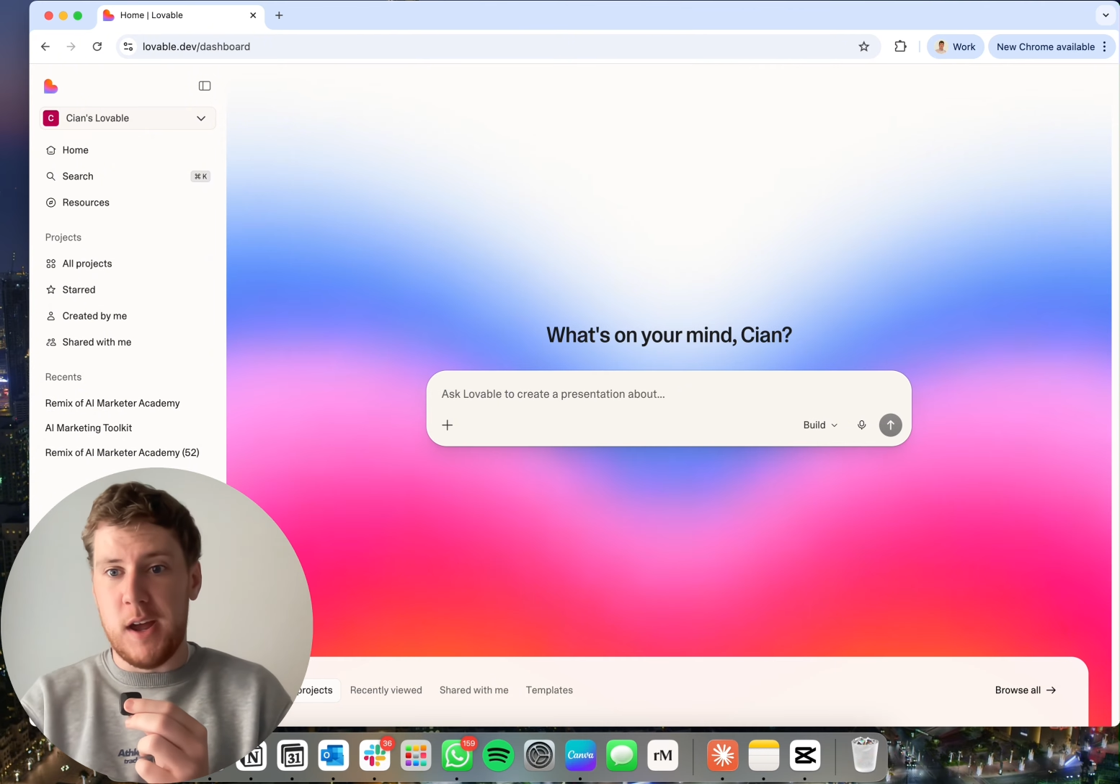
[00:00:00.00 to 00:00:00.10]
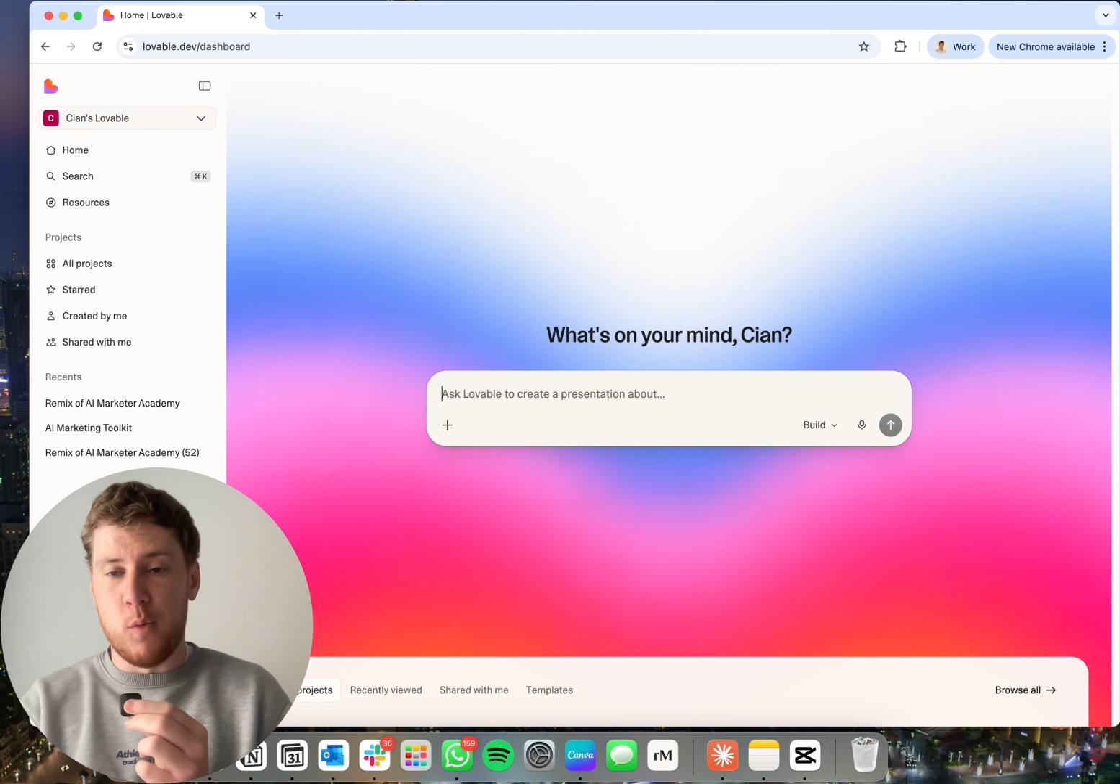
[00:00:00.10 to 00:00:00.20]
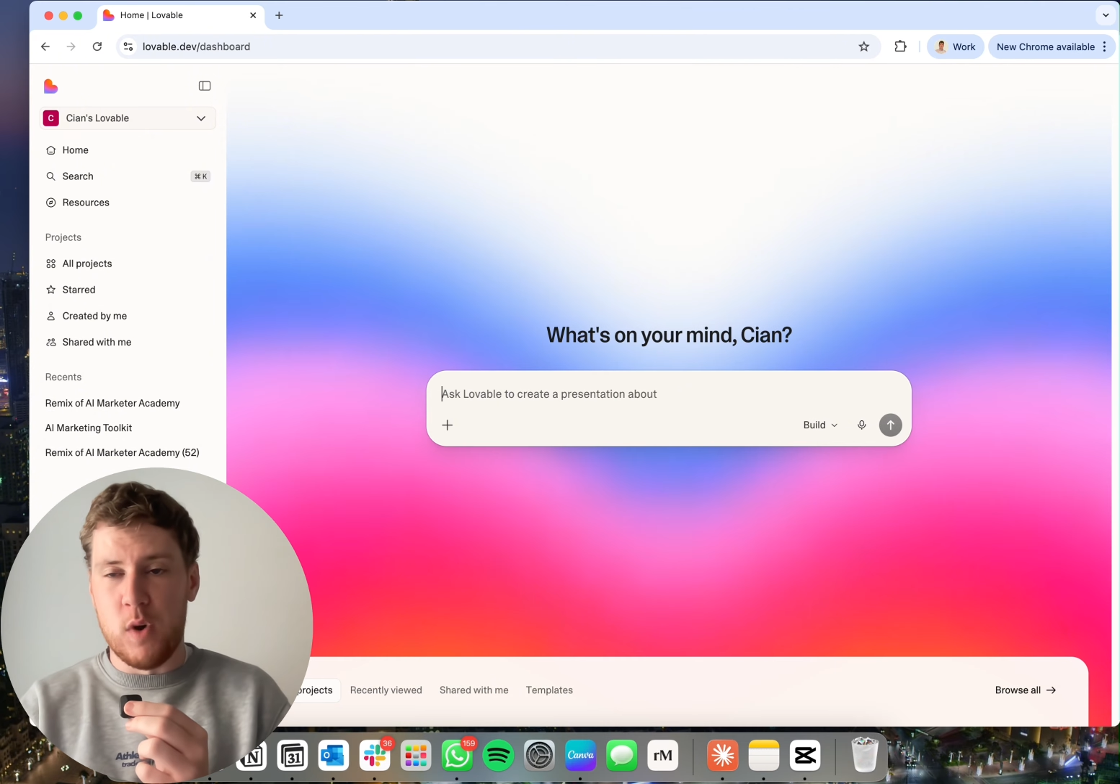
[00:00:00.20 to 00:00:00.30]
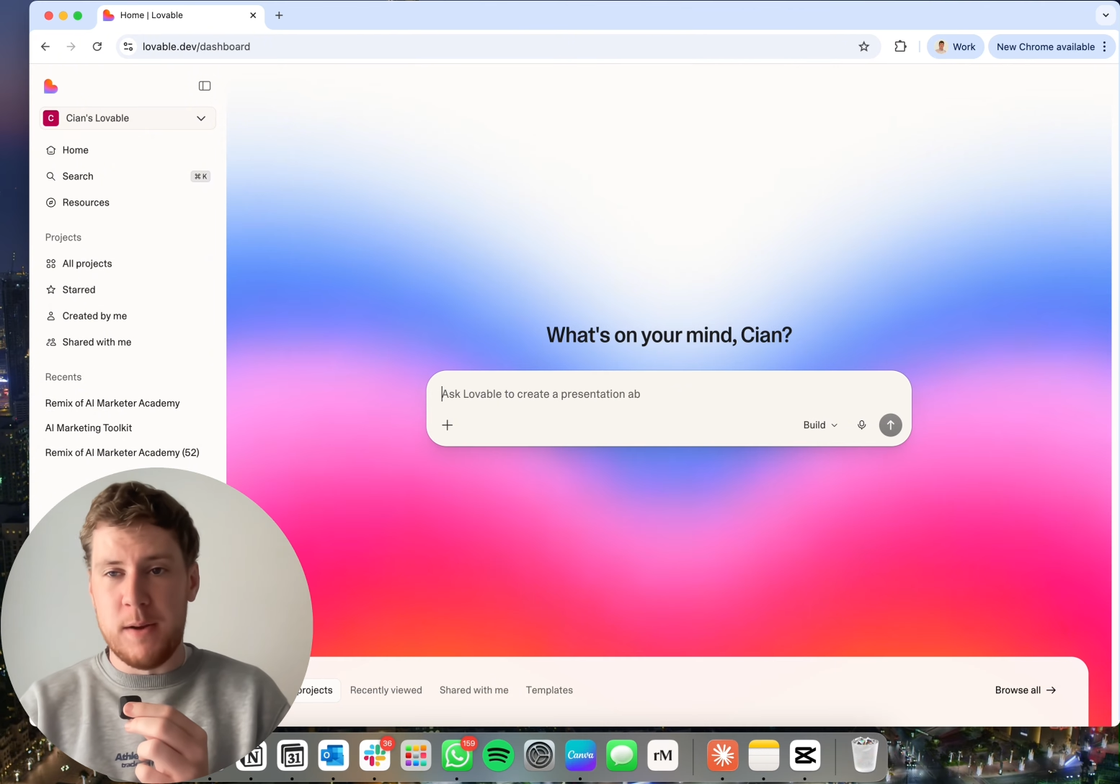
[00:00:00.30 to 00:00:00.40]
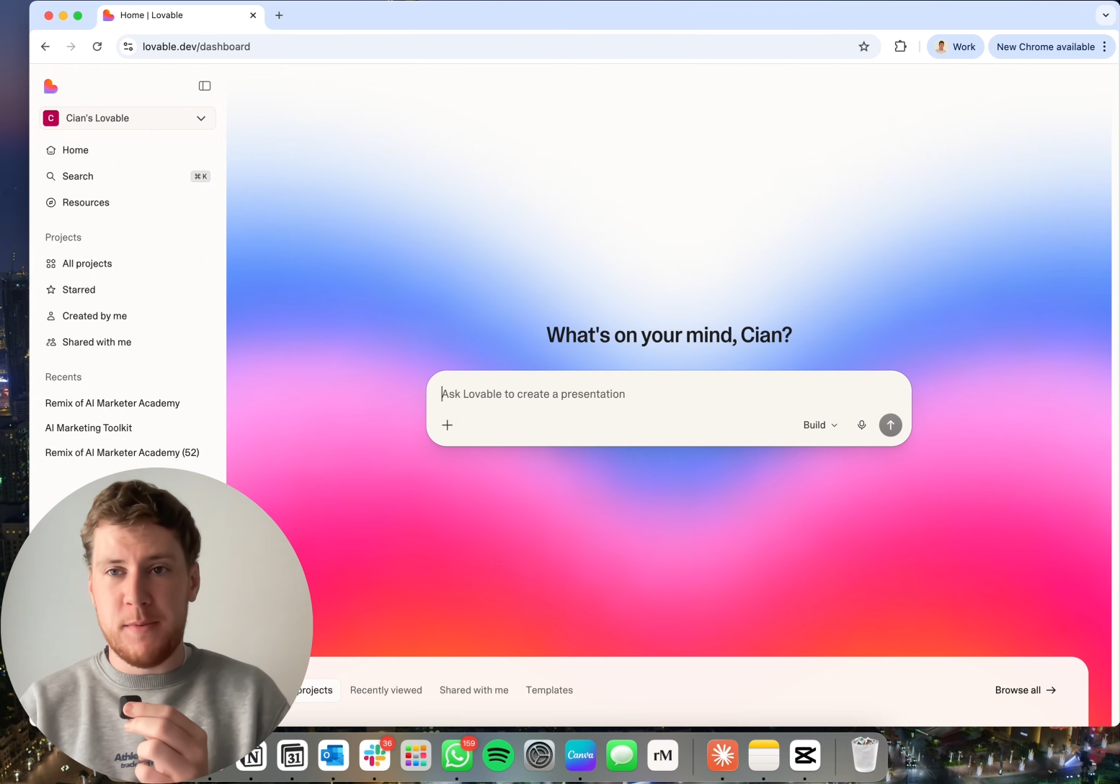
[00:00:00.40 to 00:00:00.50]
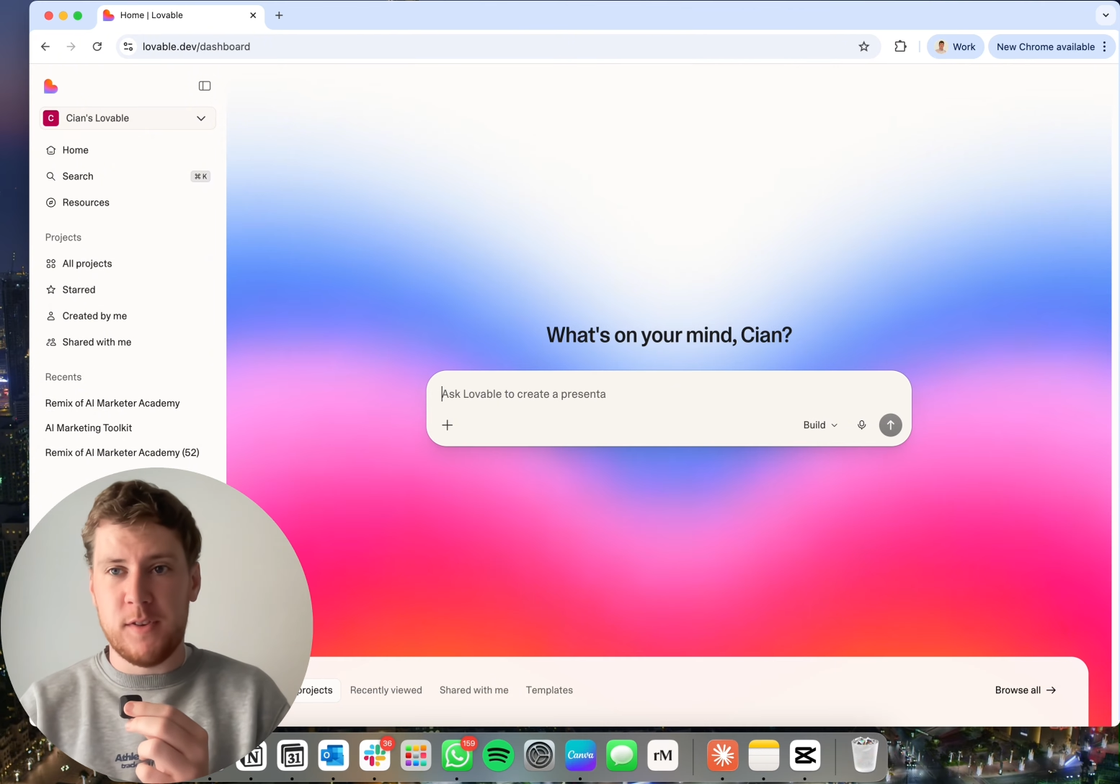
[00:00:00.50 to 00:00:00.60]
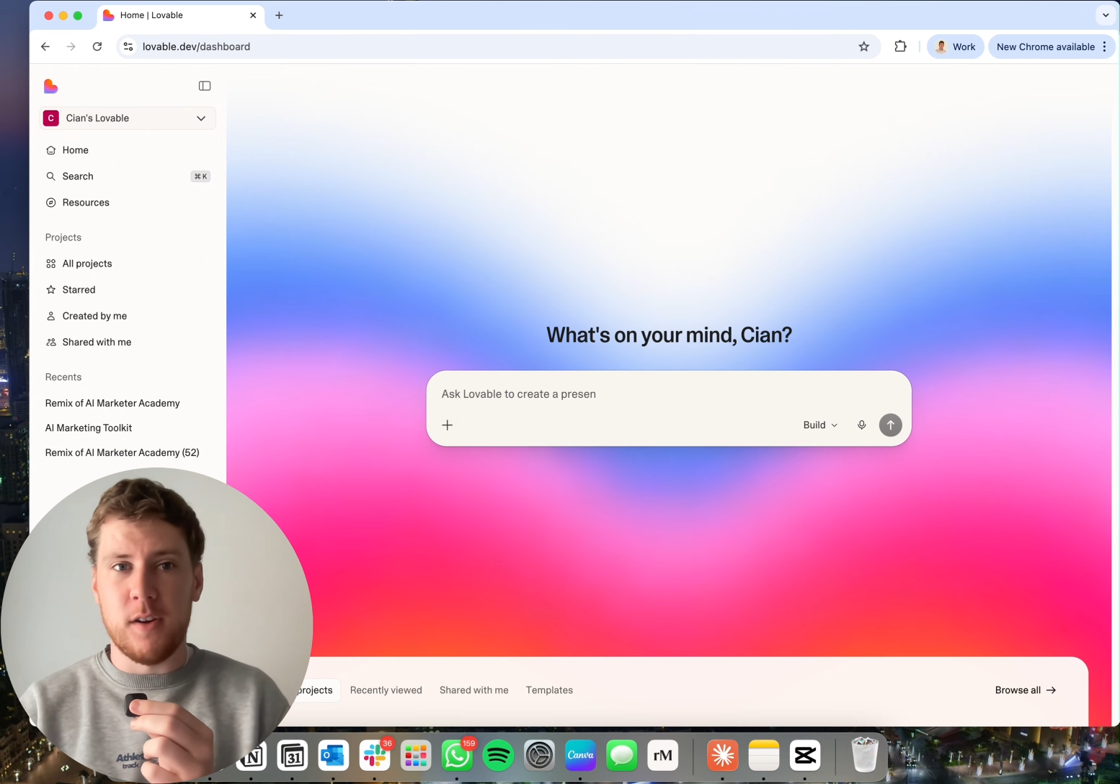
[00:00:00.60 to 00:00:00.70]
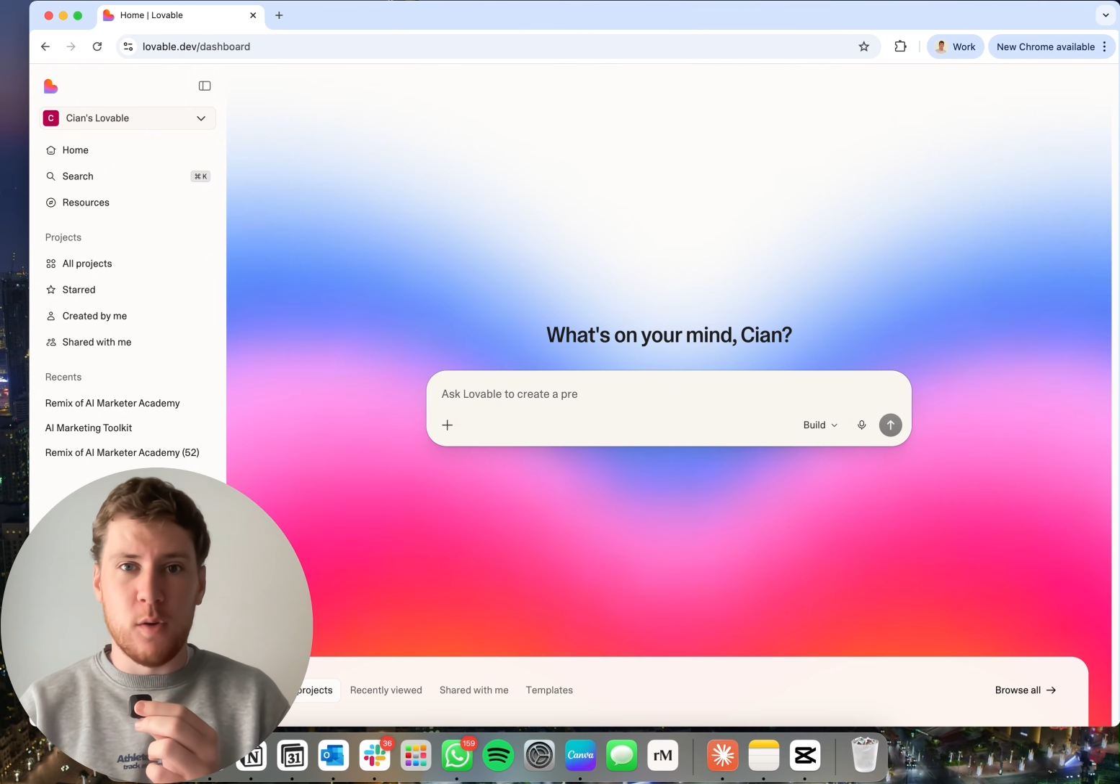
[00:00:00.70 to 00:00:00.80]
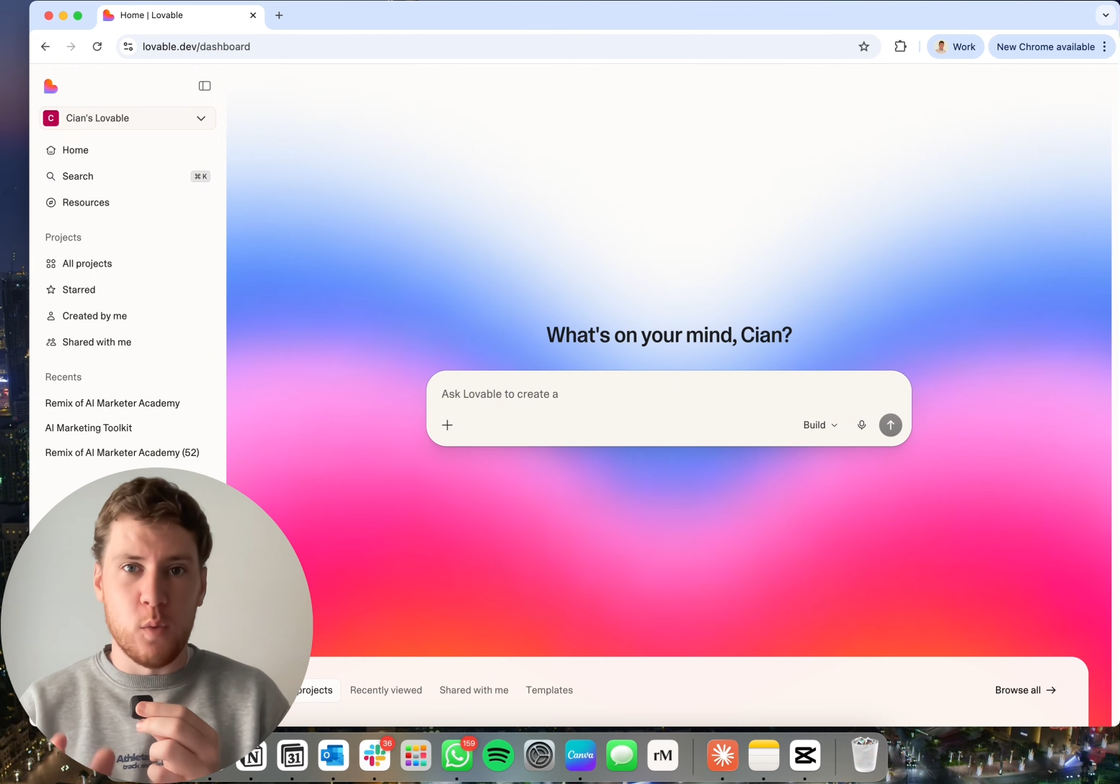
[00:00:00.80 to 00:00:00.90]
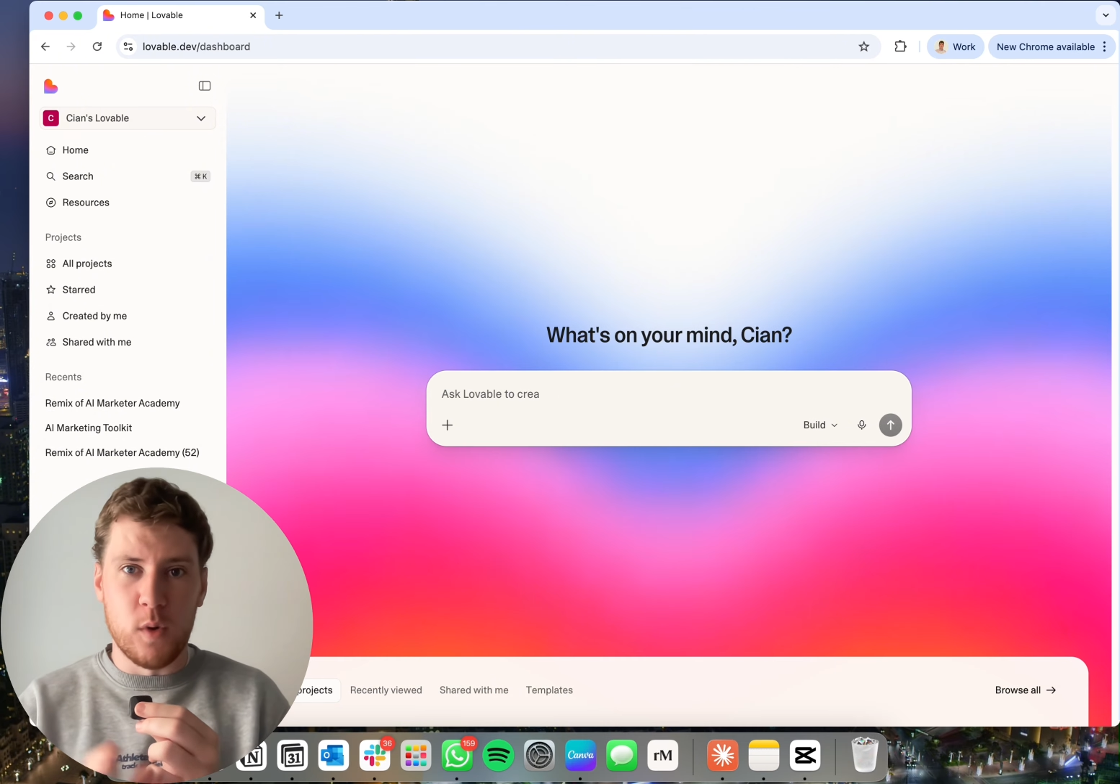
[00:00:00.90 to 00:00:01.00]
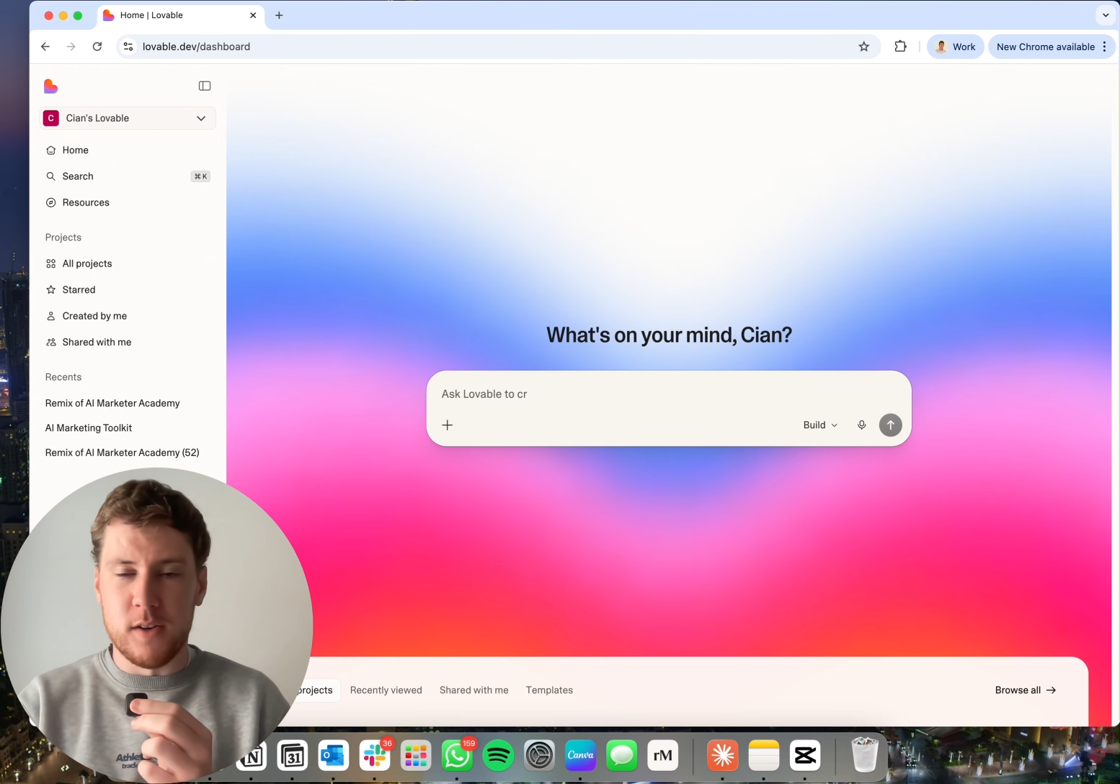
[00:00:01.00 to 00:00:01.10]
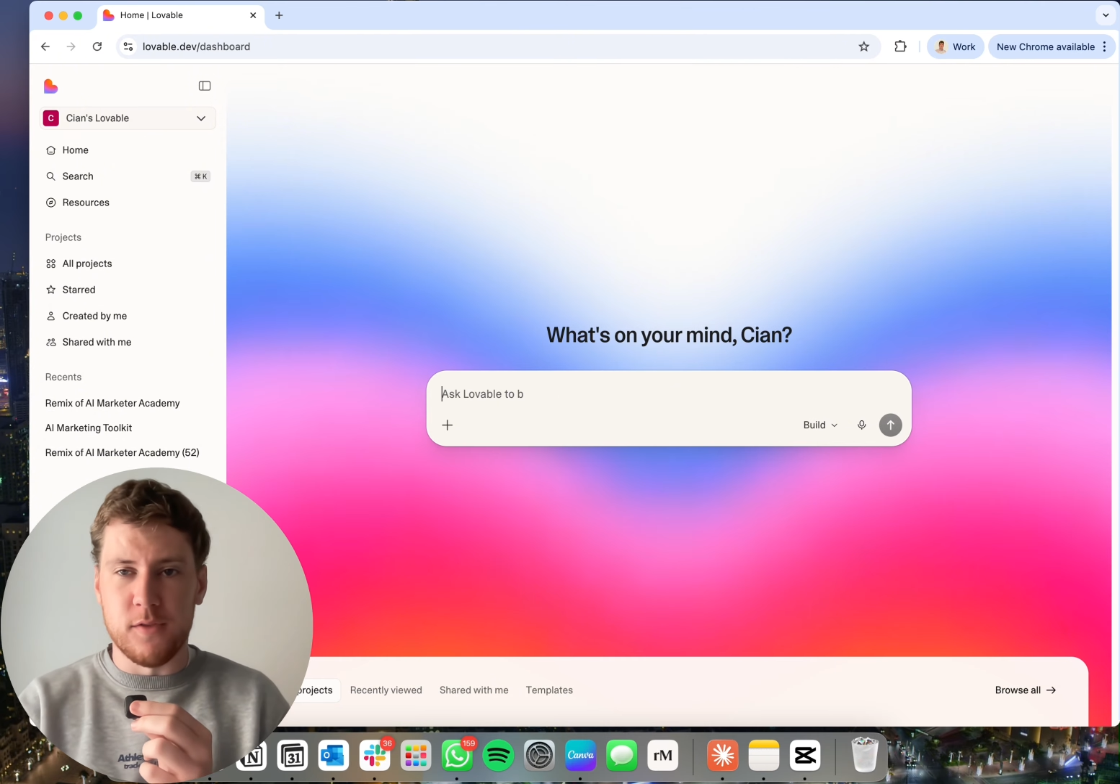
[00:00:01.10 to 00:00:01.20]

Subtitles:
a website with your